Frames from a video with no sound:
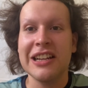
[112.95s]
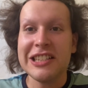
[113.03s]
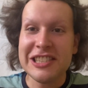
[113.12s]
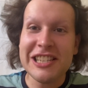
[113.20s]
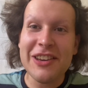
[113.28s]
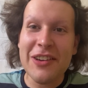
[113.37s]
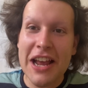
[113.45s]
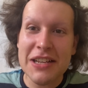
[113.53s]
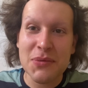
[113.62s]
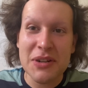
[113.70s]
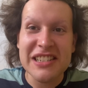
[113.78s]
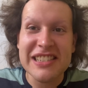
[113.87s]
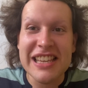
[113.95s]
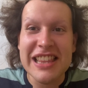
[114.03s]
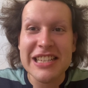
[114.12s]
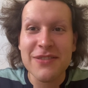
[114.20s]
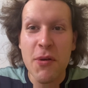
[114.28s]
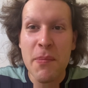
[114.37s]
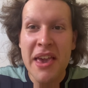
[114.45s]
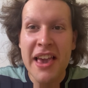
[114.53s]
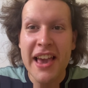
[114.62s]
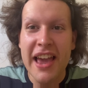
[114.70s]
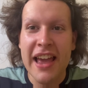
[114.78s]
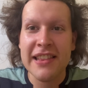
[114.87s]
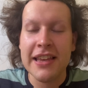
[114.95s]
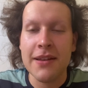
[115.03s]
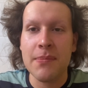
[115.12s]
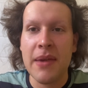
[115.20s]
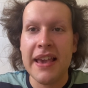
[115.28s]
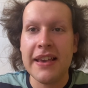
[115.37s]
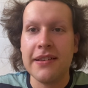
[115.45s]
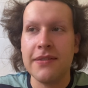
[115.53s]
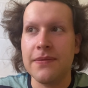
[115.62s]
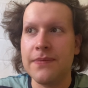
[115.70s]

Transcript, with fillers: do you guys want to see this from me? And then make